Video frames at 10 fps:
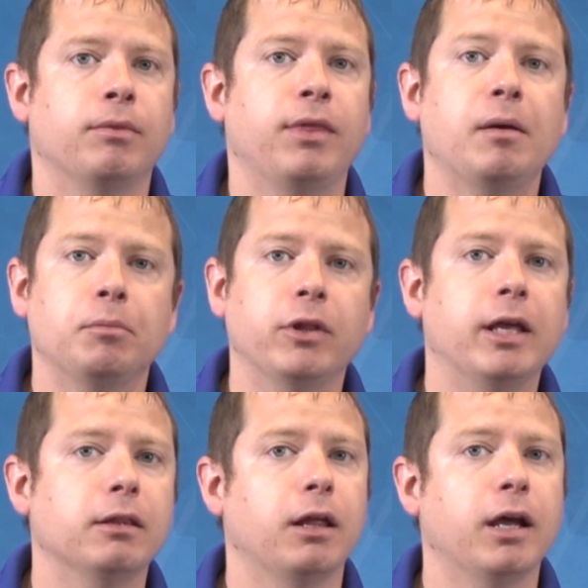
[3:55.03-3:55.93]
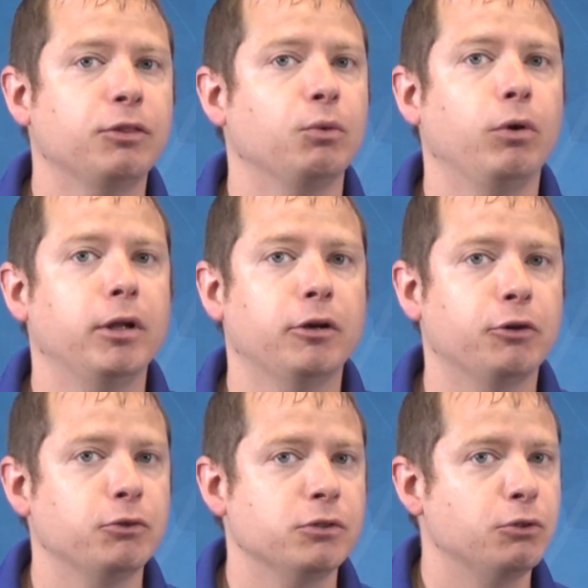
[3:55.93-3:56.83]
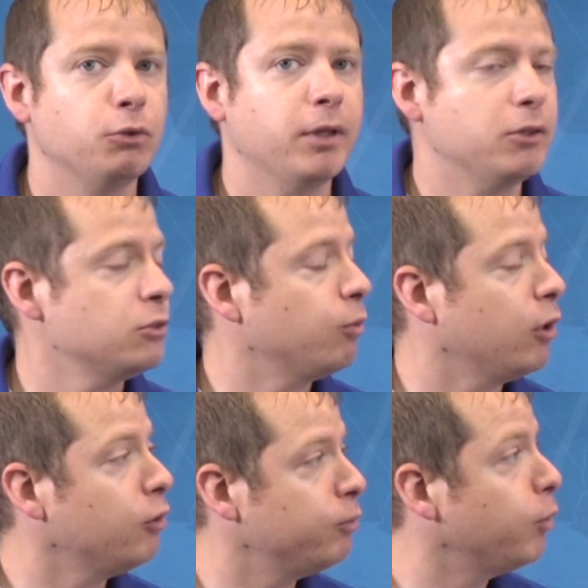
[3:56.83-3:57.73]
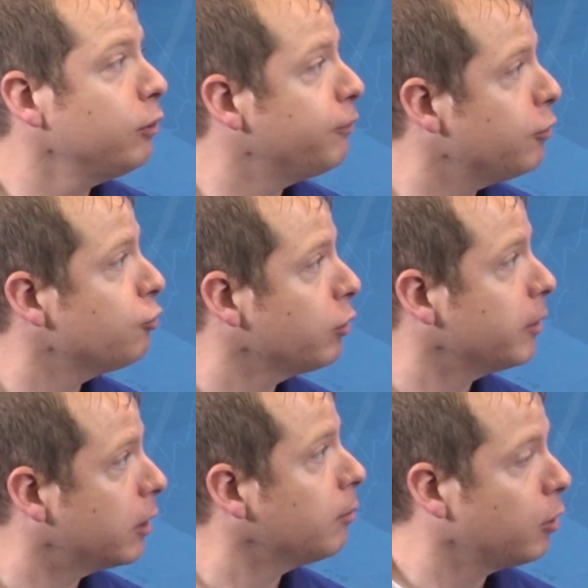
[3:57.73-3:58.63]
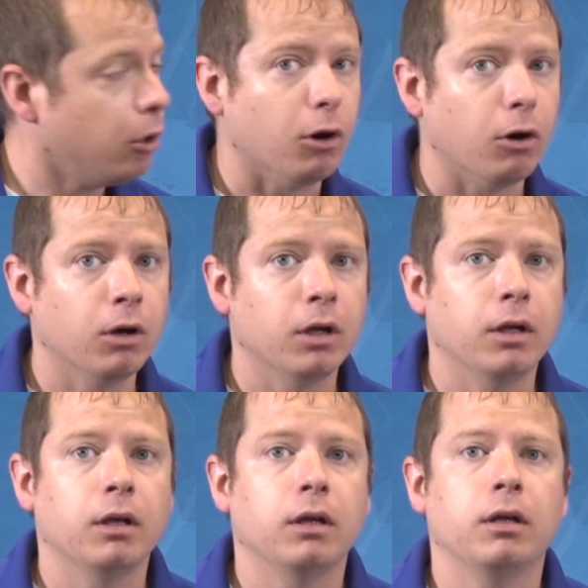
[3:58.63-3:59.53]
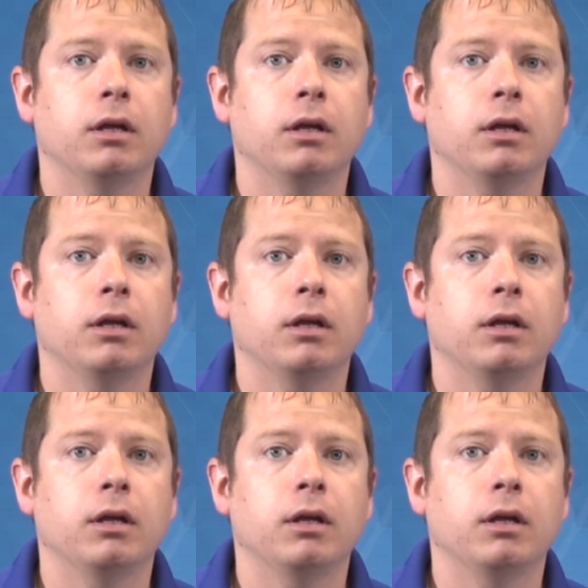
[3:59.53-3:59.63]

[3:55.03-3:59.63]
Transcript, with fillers: that plan, like the one introduced in 2012, will eventually become a law. Correct.